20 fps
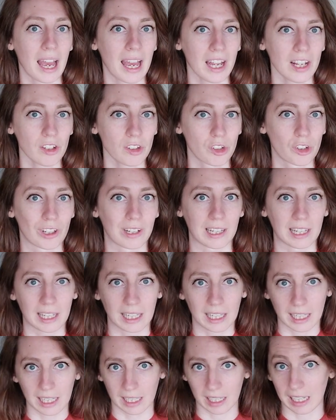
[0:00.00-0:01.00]

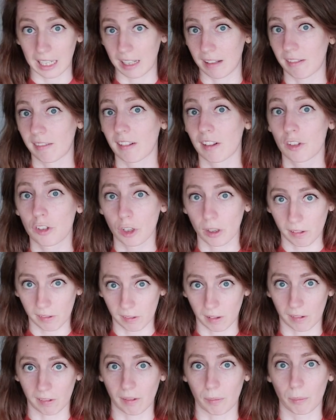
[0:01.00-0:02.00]
Actually, it is
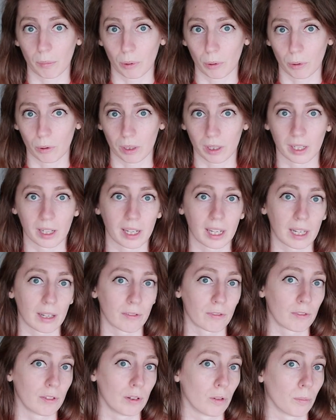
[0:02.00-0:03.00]
just as important,
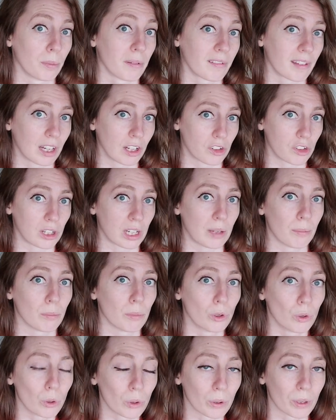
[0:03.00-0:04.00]
if not potentially
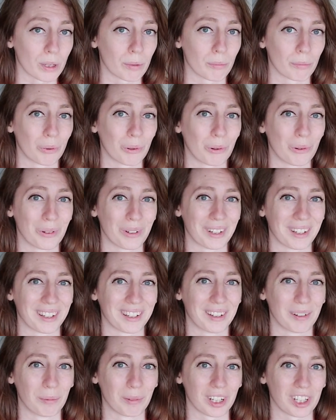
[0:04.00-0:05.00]
more
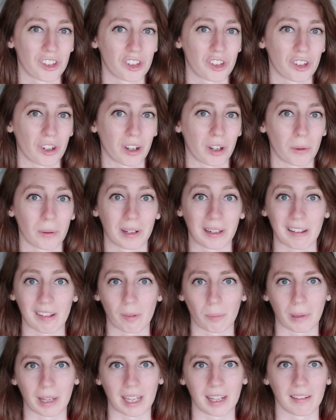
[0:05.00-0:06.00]
important, which I will
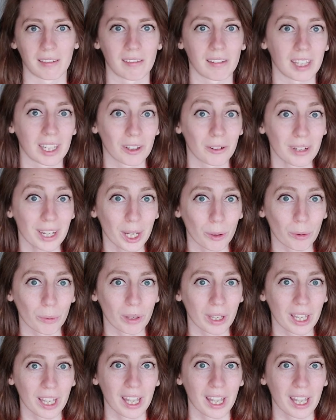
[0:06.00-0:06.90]
explain to you now.